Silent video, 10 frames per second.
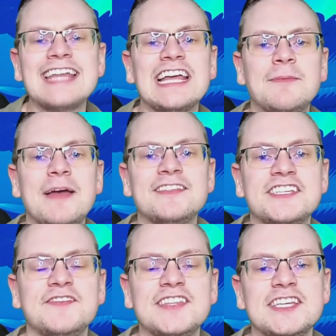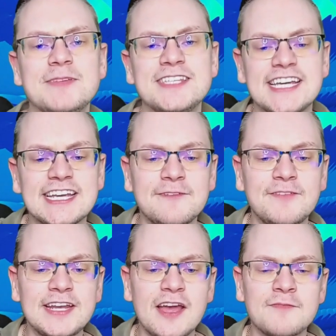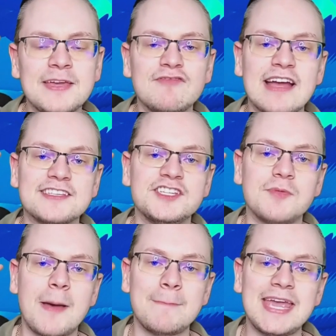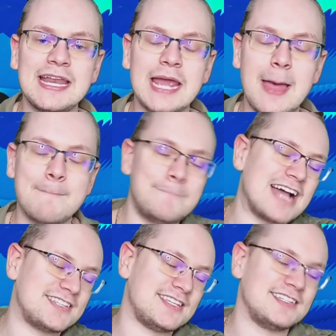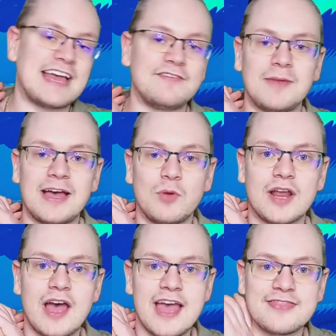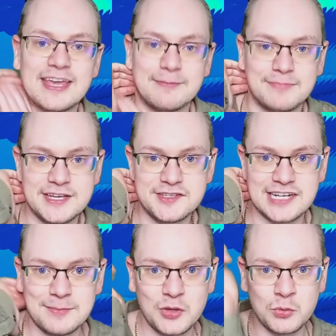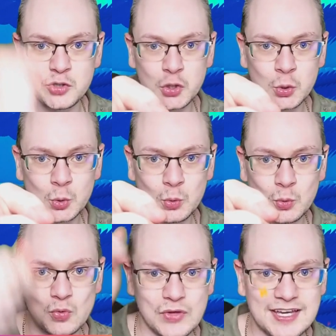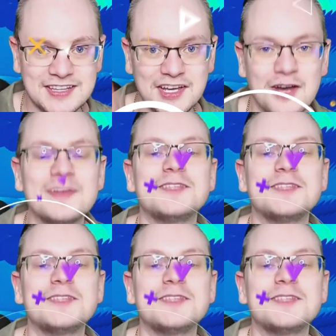that about does it for this particular video, me reacting to Armenia, but never mind what I think. Please let me know what you think in the comments